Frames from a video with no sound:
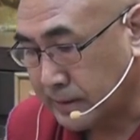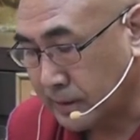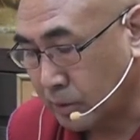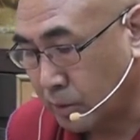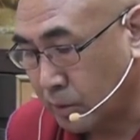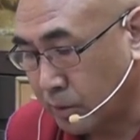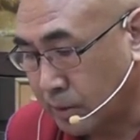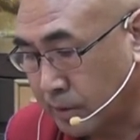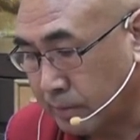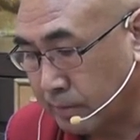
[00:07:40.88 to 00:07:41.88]
you know,
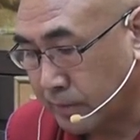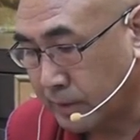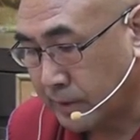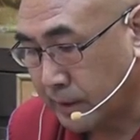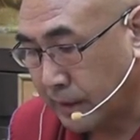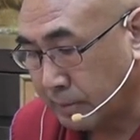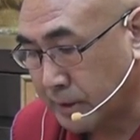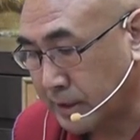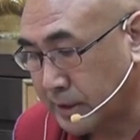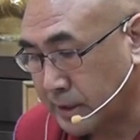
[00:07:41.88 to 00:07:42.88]

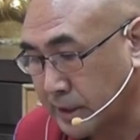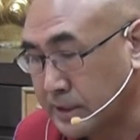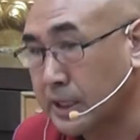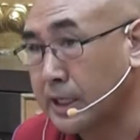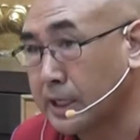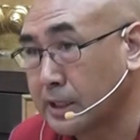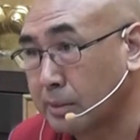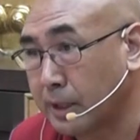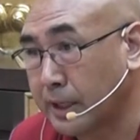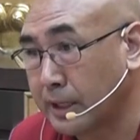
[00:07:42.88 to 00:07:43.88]
after that there's another
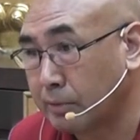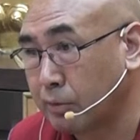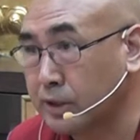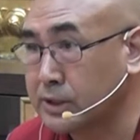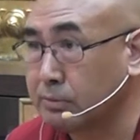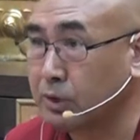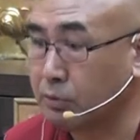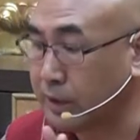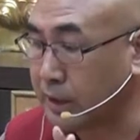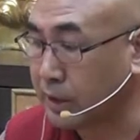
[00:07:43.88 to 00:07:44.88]
mind. For example,
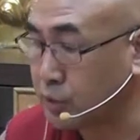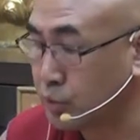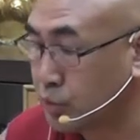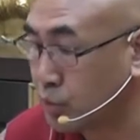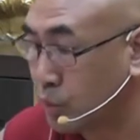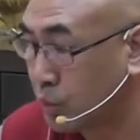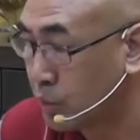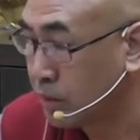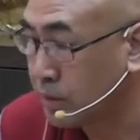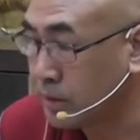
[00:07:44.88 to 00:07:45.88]
when I
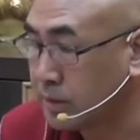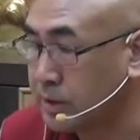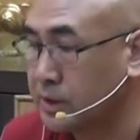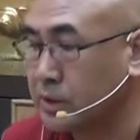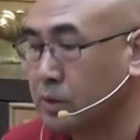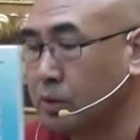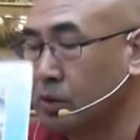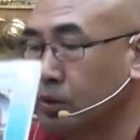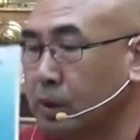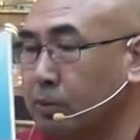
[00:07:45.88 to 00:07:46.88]
show this,
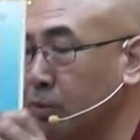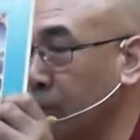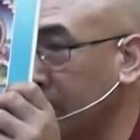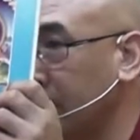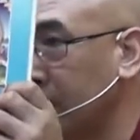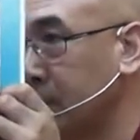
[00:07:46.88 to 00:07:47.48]
everybody can